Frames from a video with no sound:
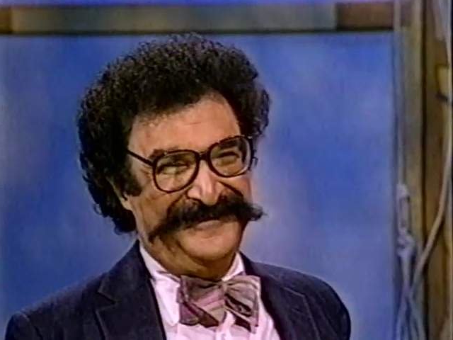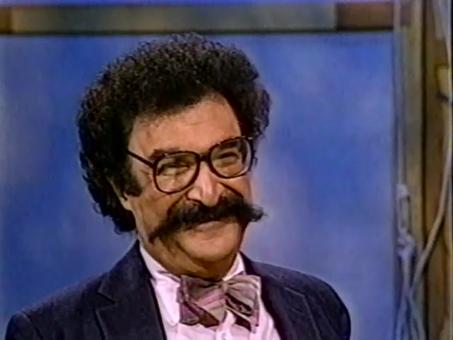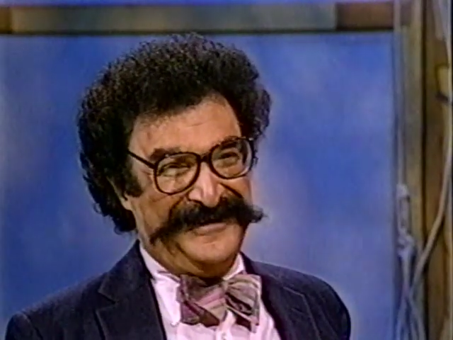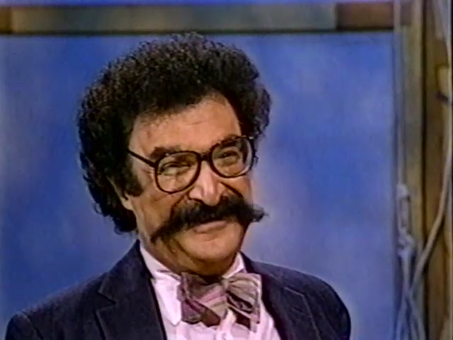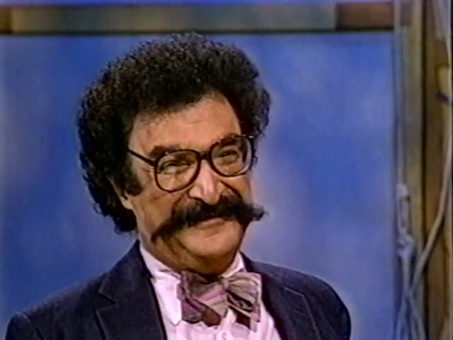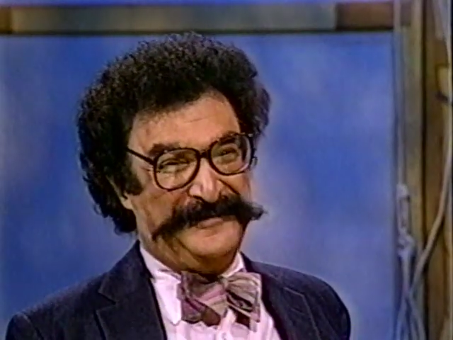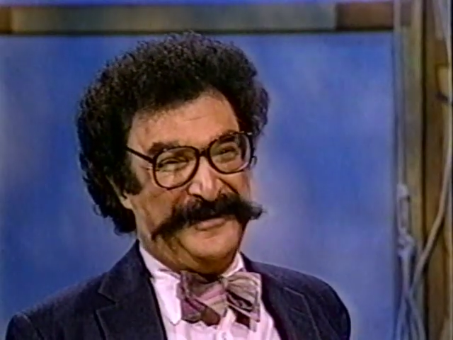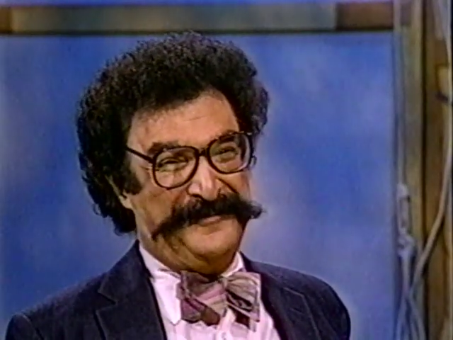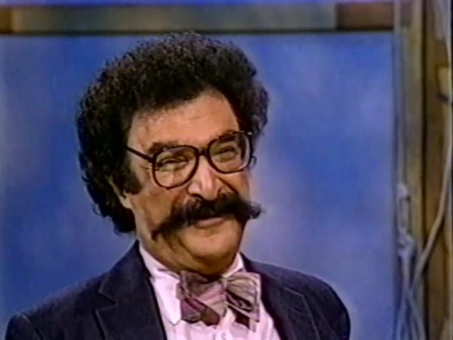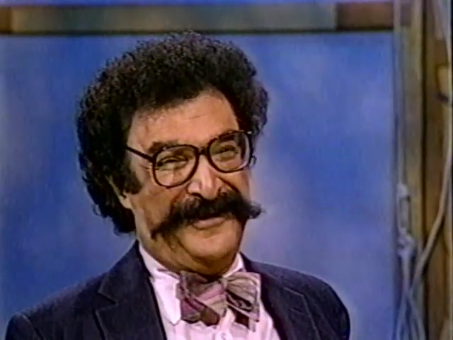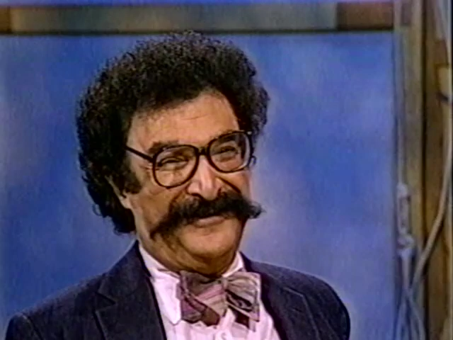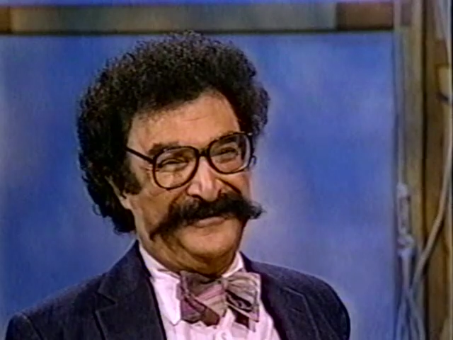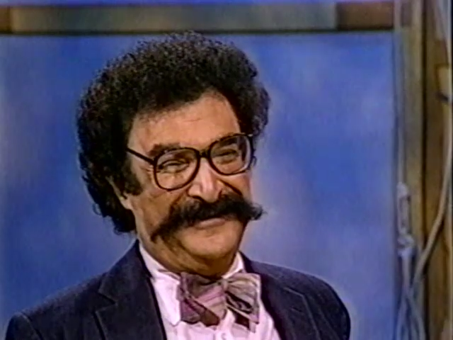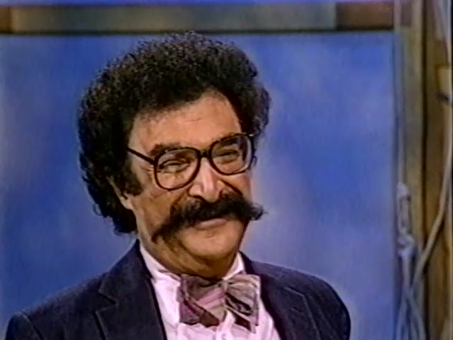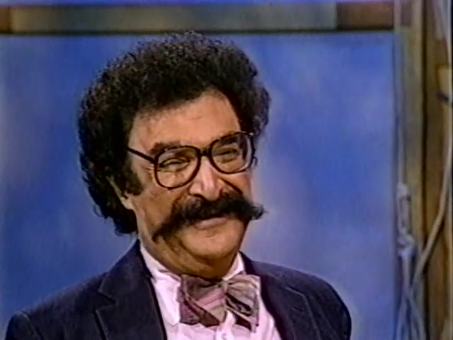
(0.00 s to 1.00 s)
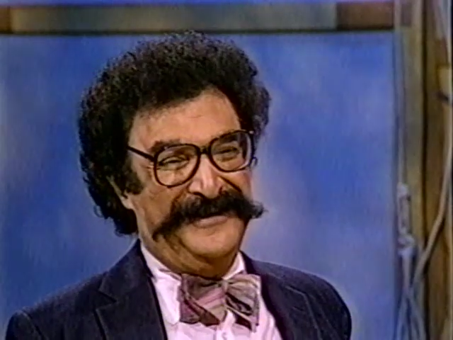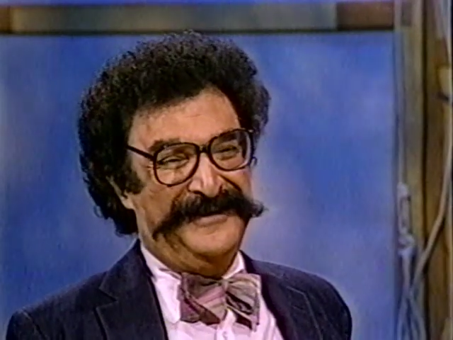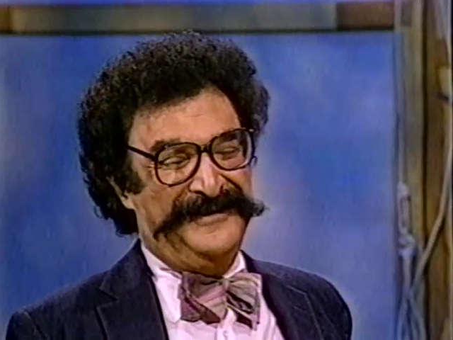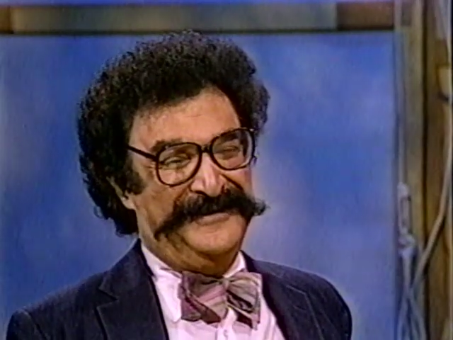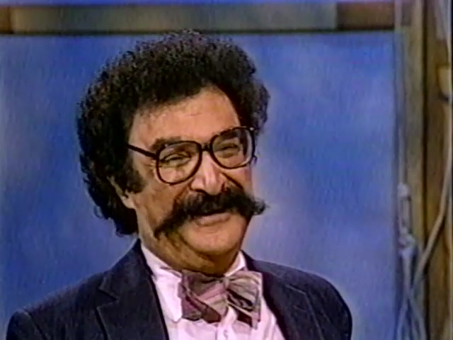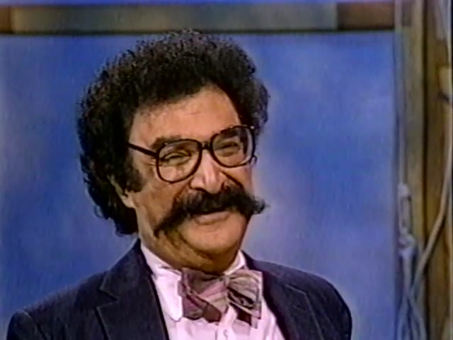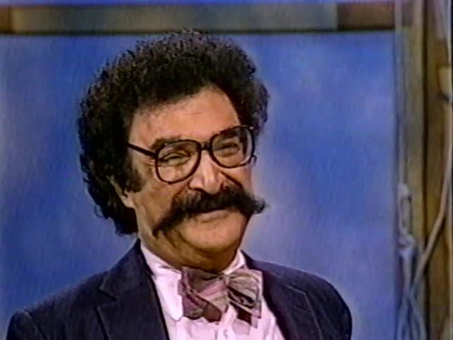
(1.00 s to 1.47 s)
That's Mary Come Martin. On.
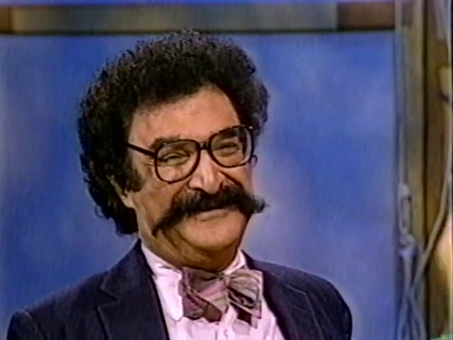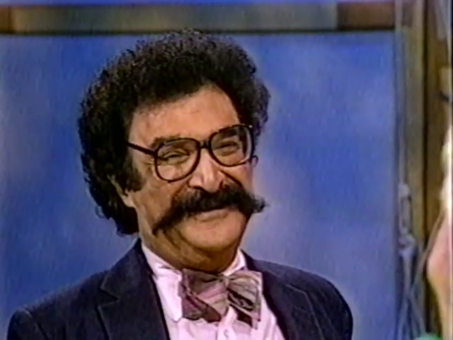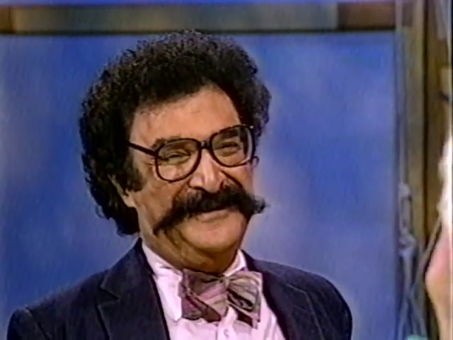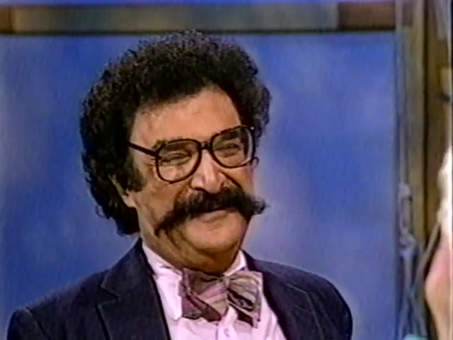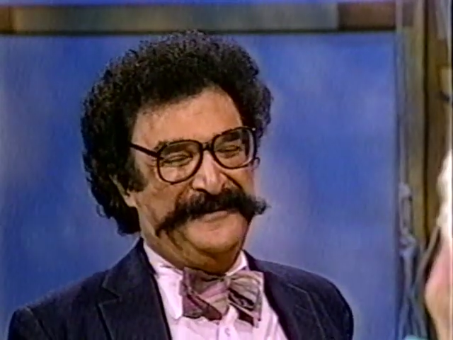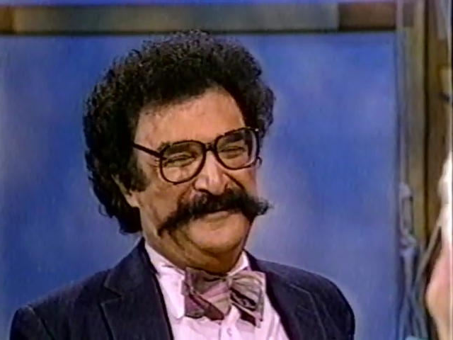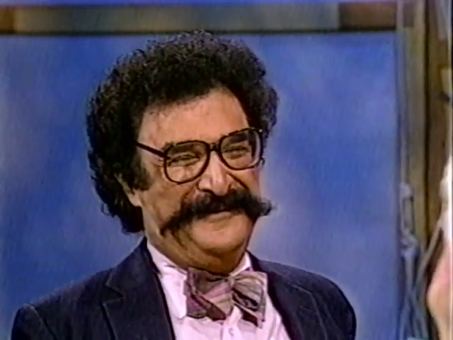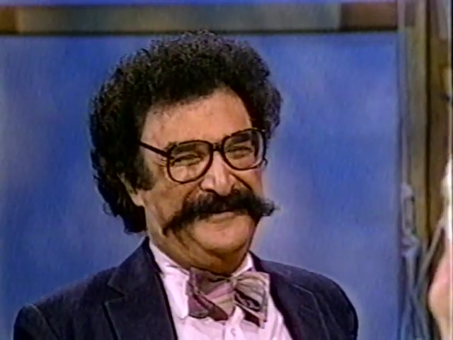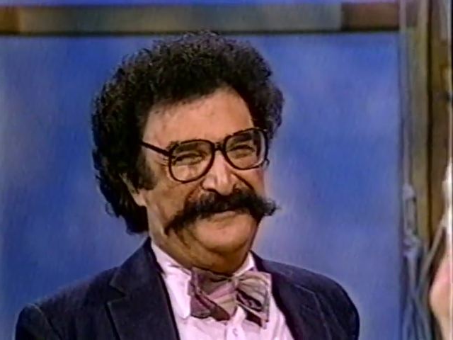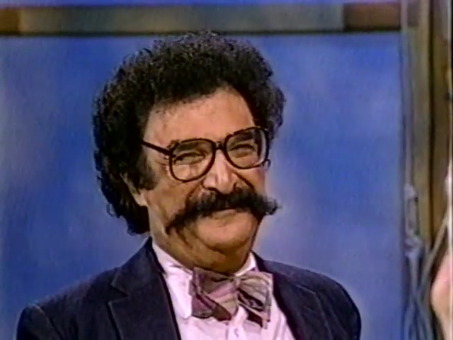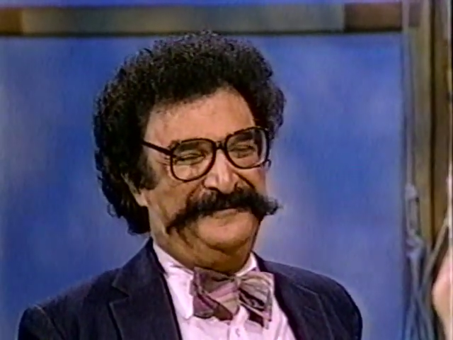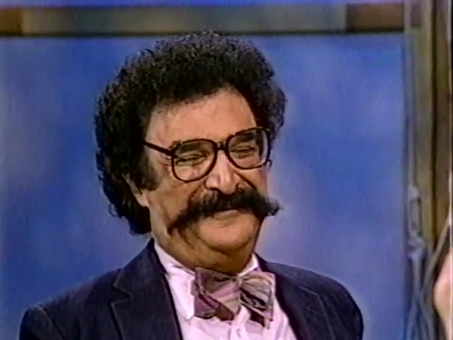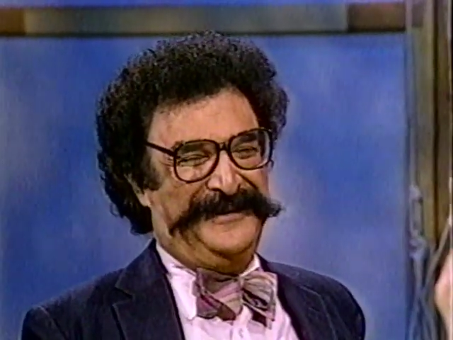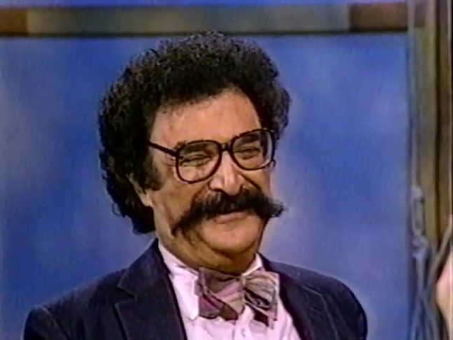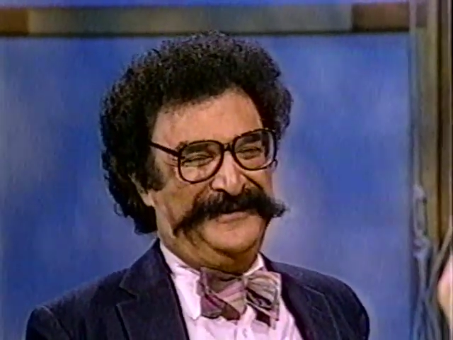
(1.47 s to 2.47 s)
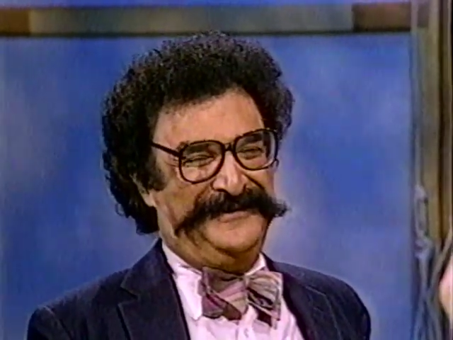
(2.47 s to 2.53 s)
Yes. but